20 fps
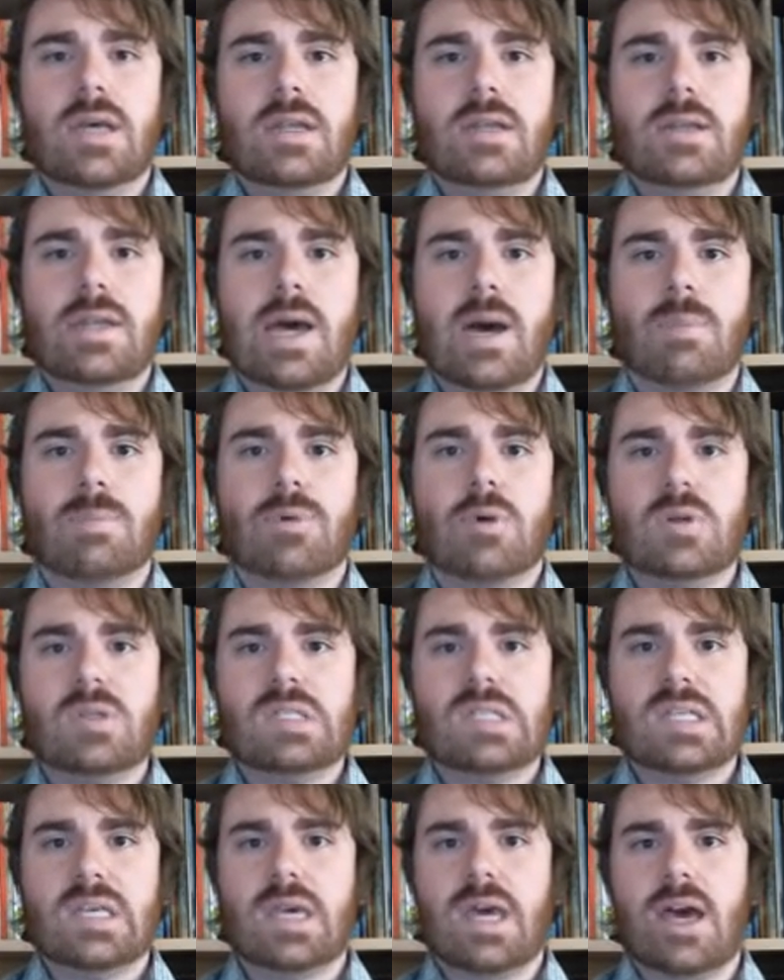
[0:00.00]
Now,
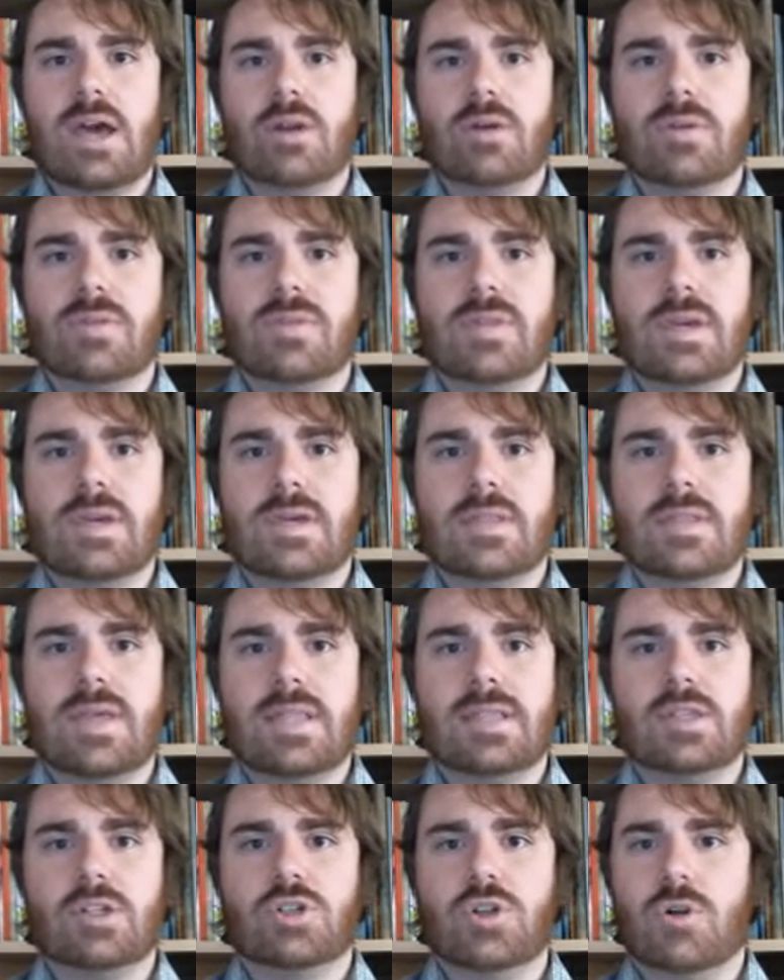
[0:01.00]
personally, I don't think
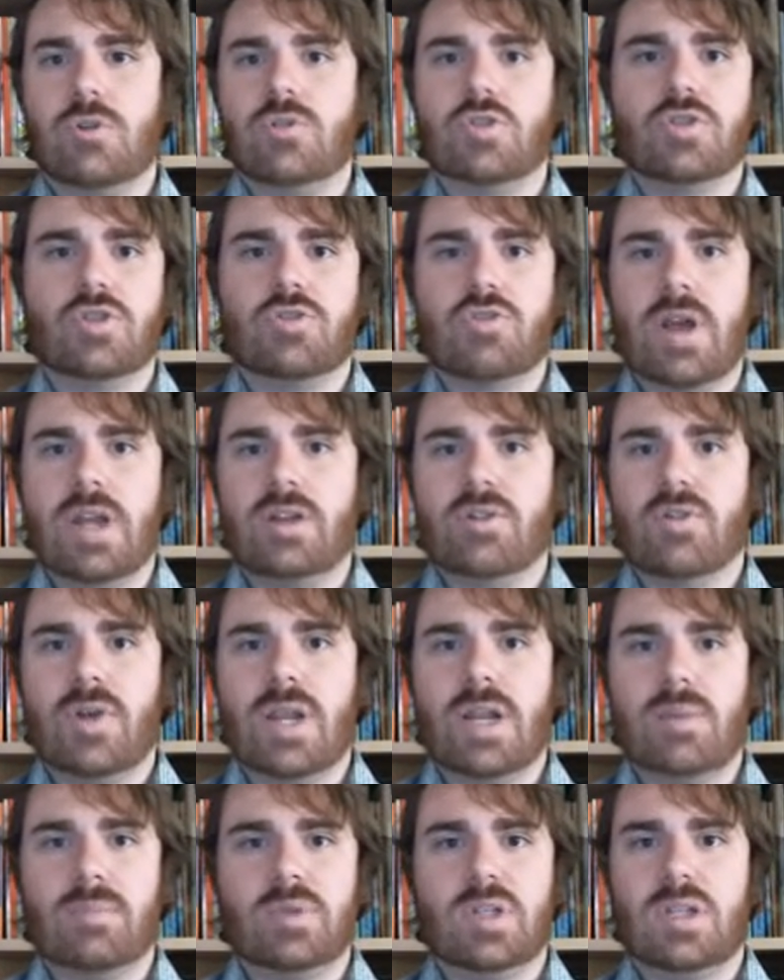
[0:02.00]
that the Chargers should try to
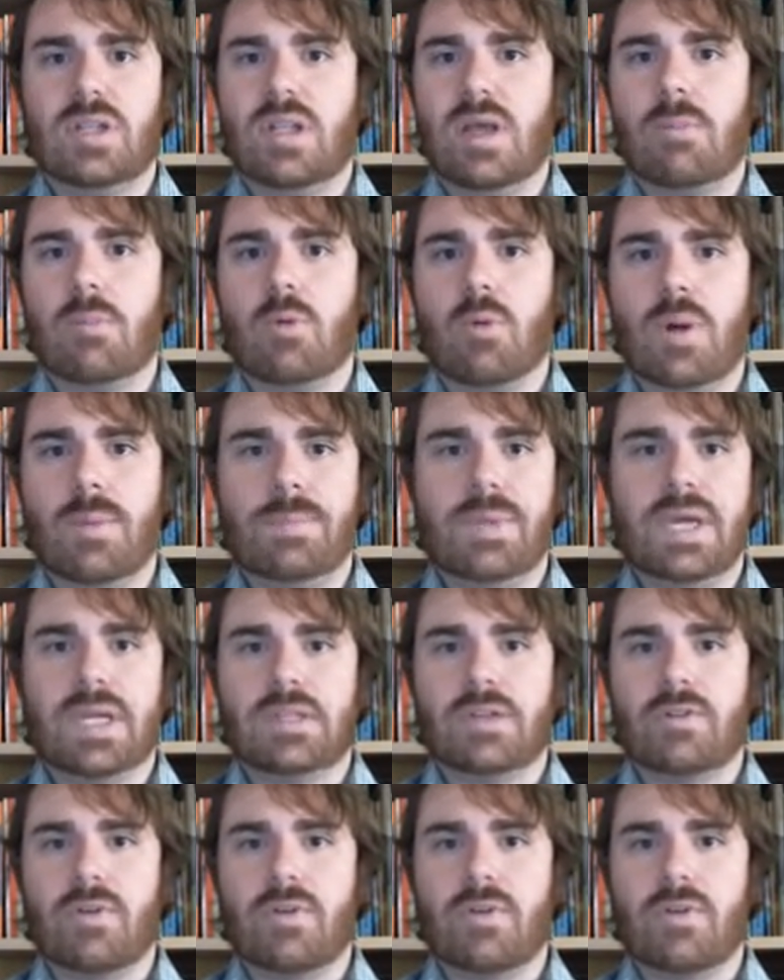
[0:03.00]
trade up to the number 1 pick to